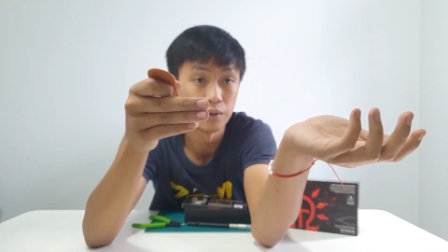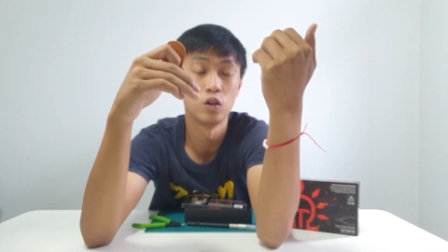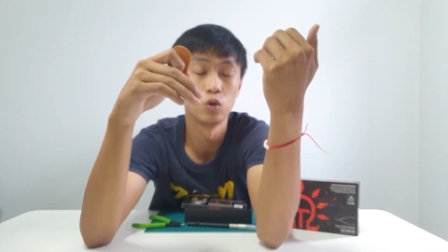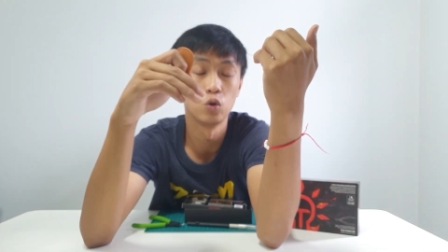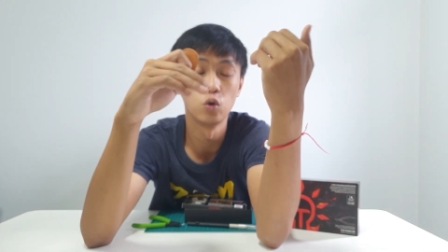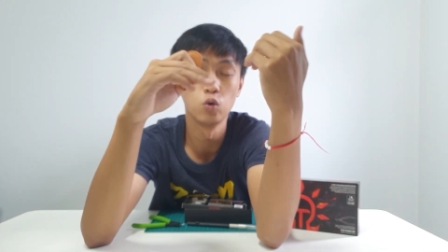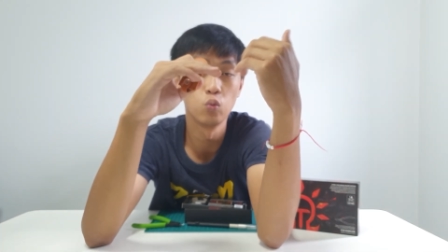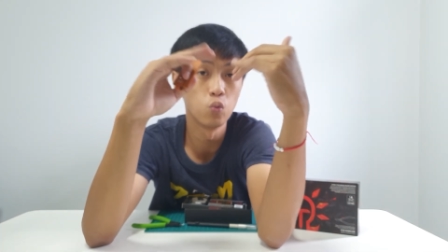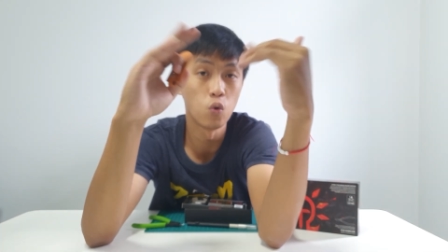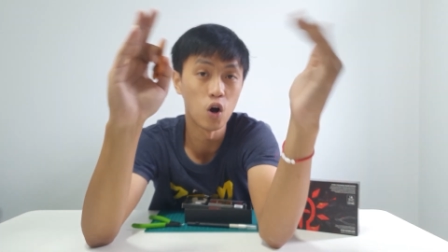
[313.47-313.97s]

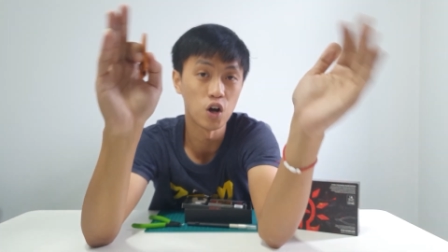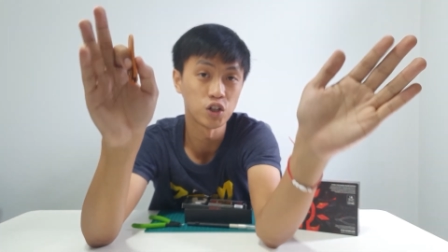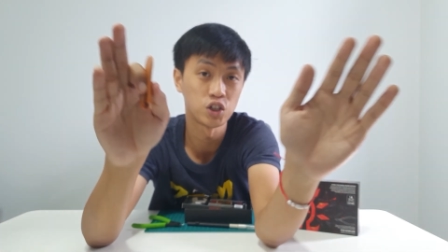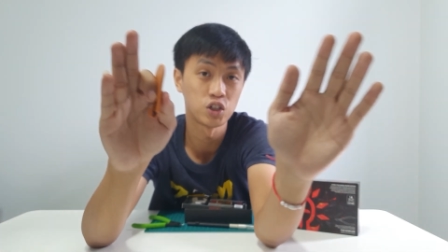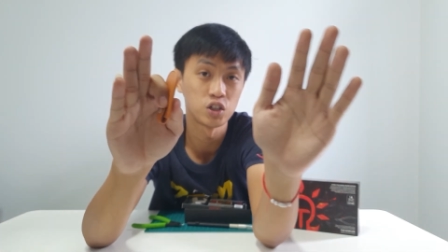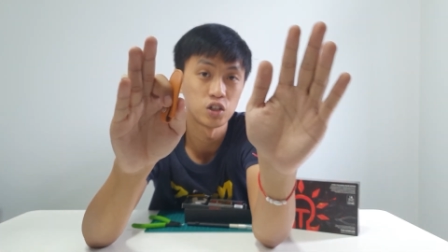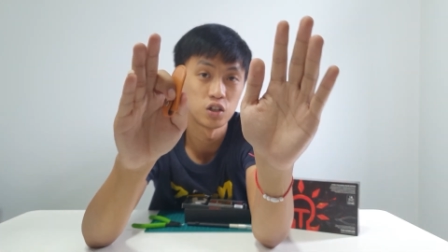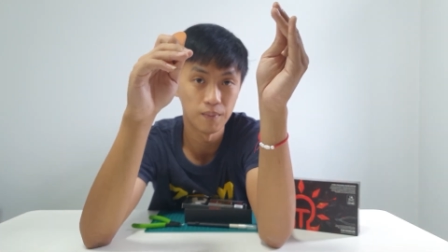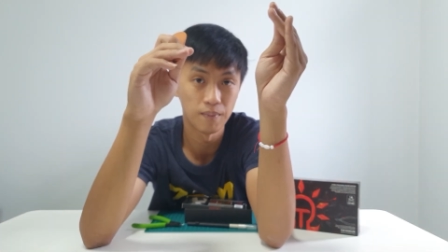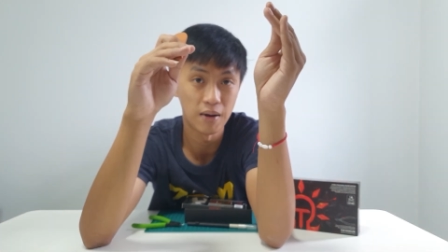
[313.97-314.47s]
Don't
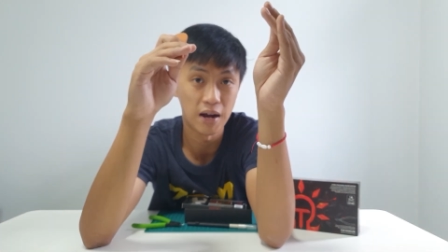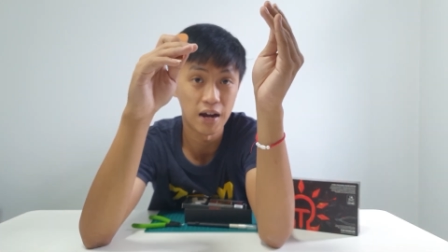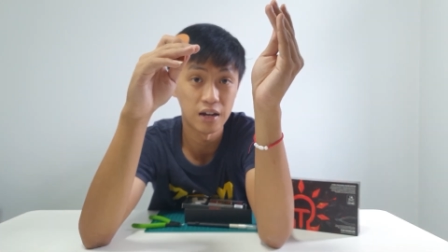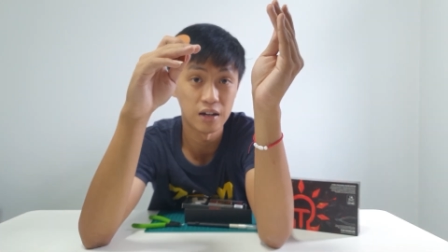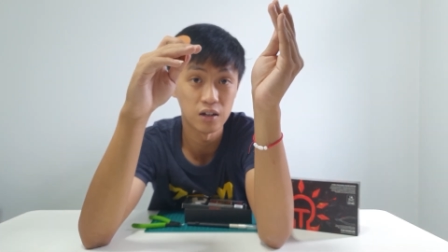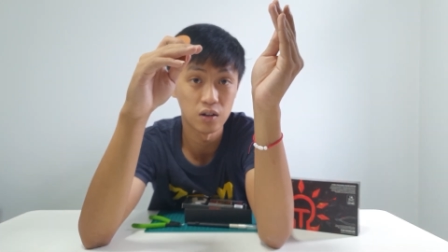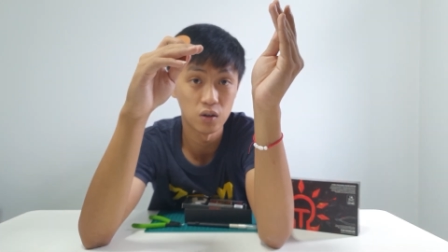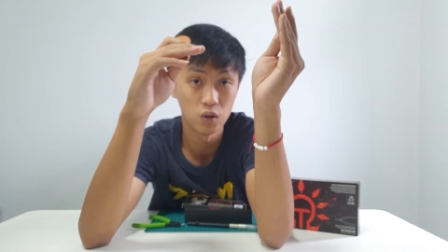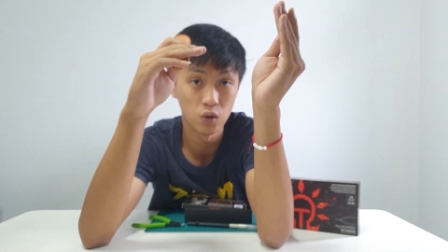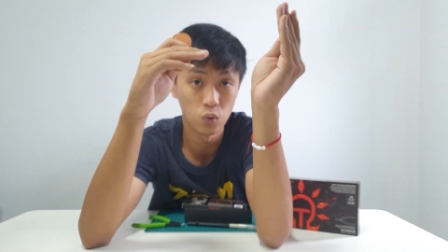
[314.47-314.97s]
wash
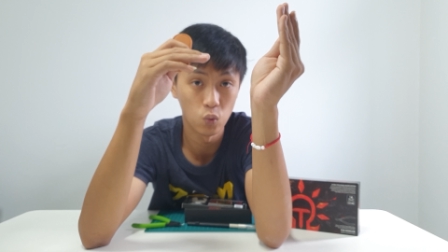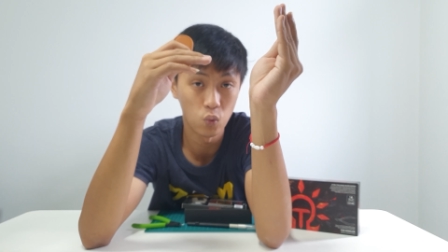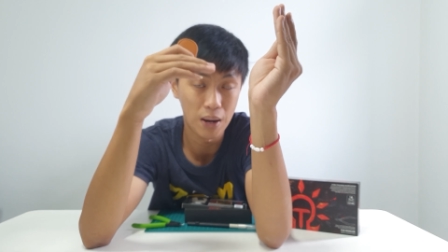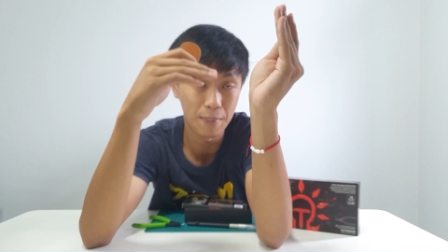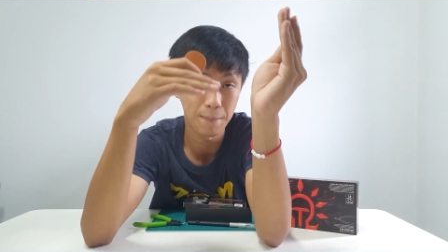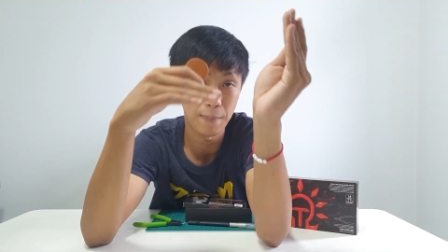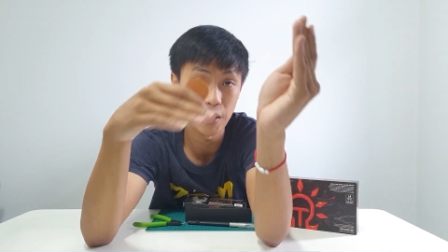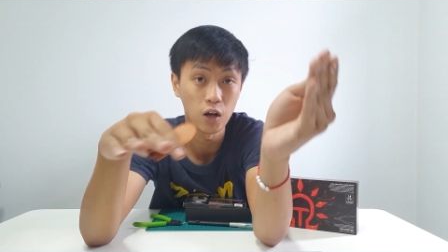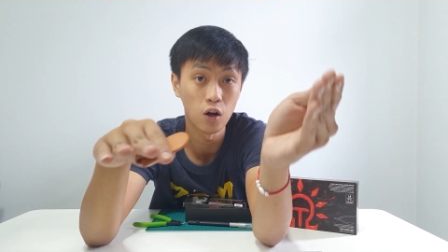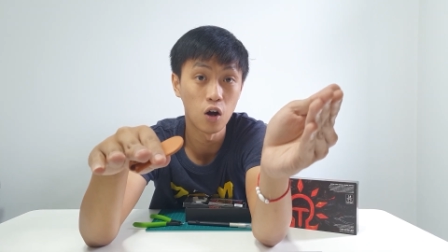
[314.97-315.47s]
by
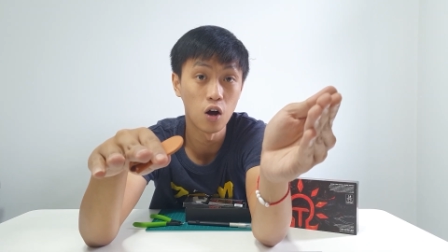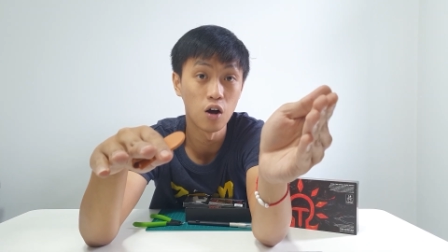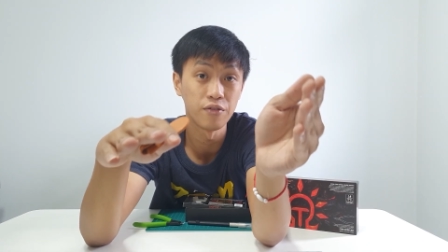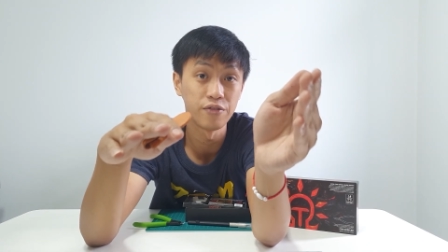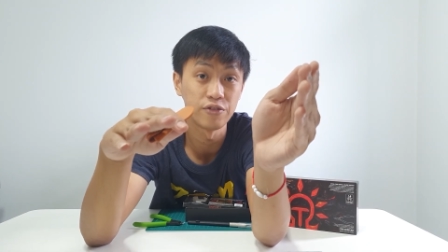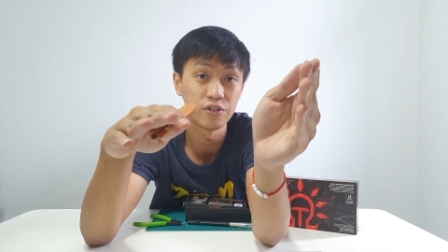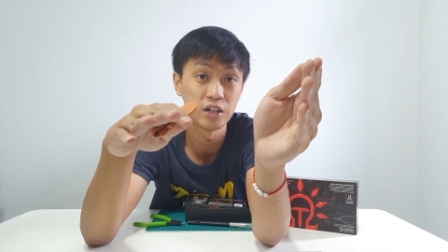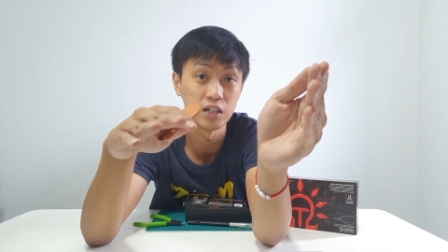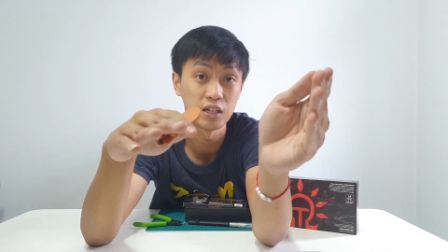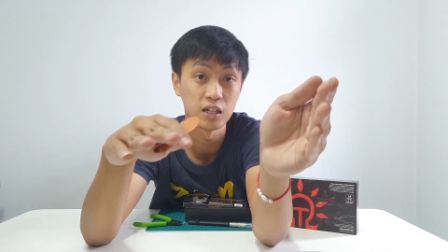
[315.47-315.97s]
wiping
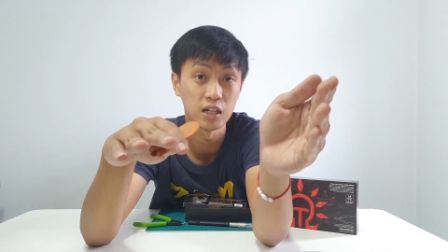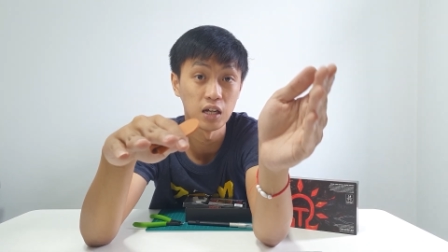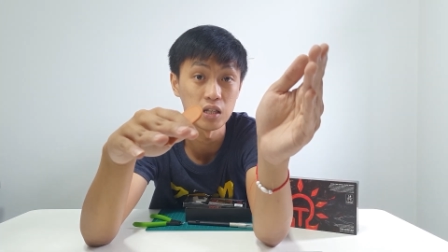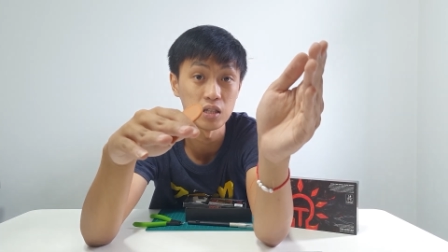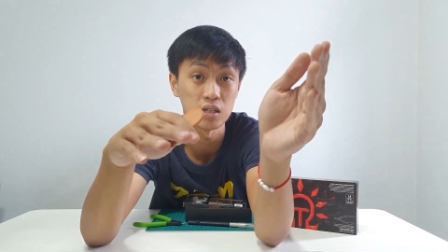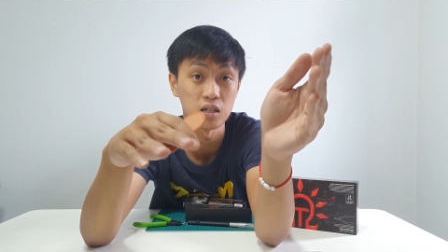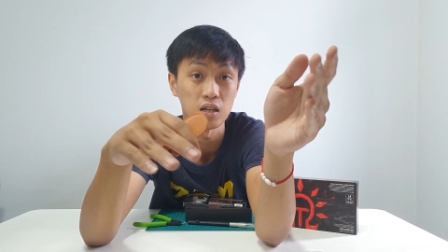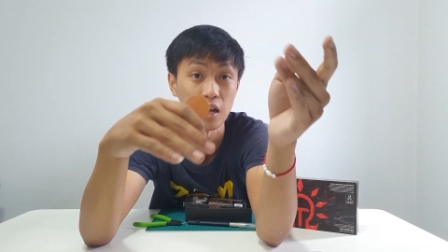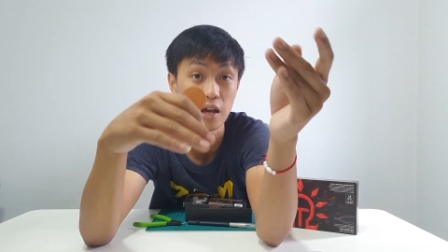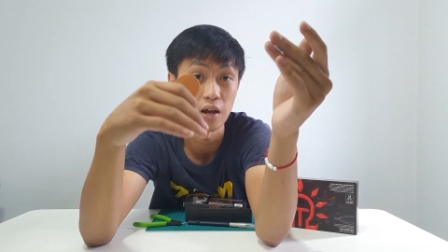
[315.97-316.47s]
off the
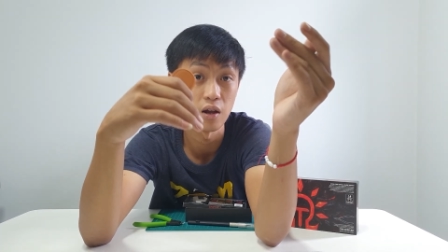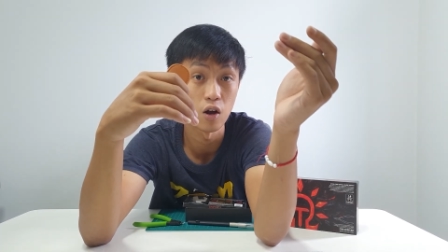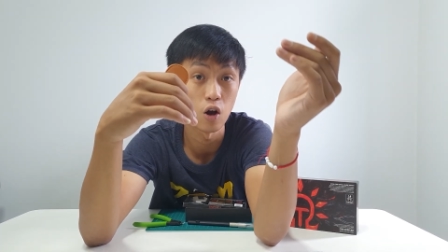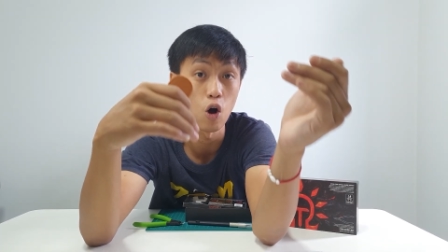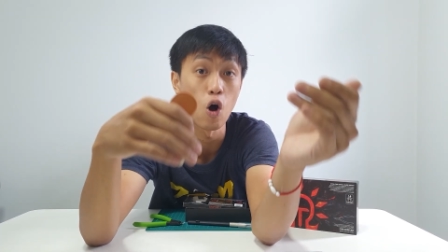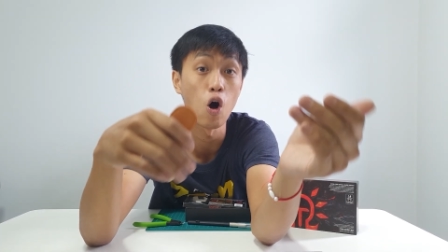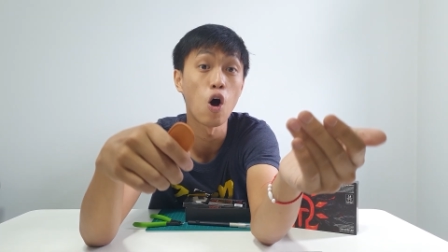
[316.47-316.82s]
dirt and